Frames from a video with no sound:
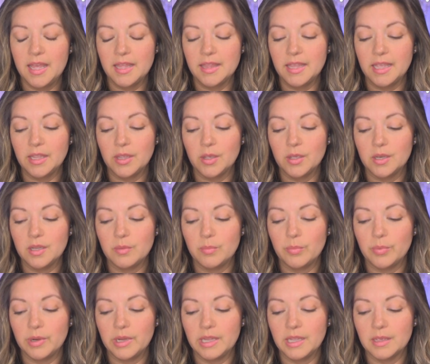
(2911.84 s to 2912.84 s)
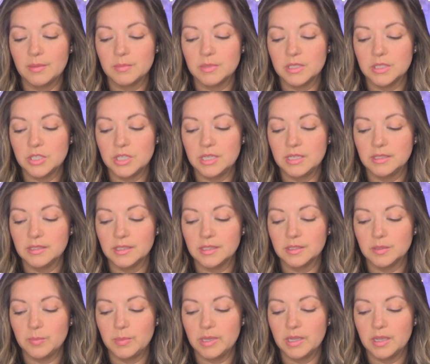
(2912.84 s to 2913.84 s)
They couldn't bring him to
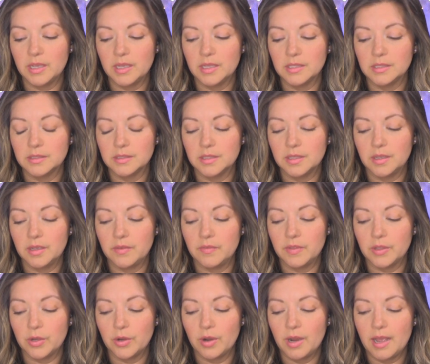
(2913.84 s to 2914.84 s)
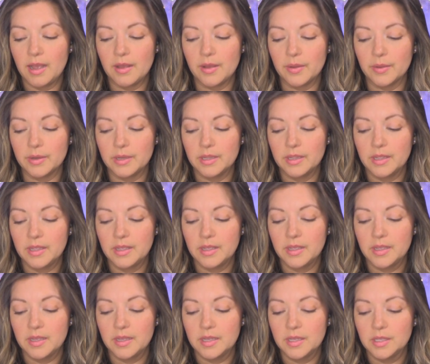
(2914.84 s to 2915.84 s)
Jesus because of the crowd,
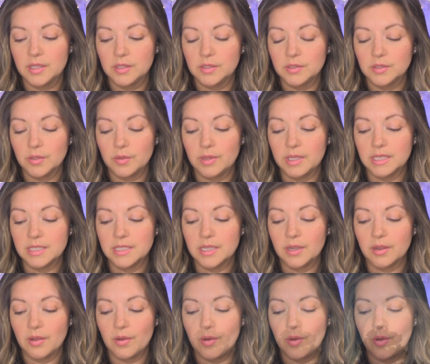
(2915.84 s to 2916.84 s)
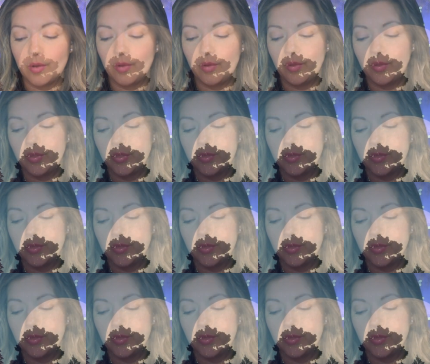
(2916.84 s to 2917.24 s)
so they dug a hole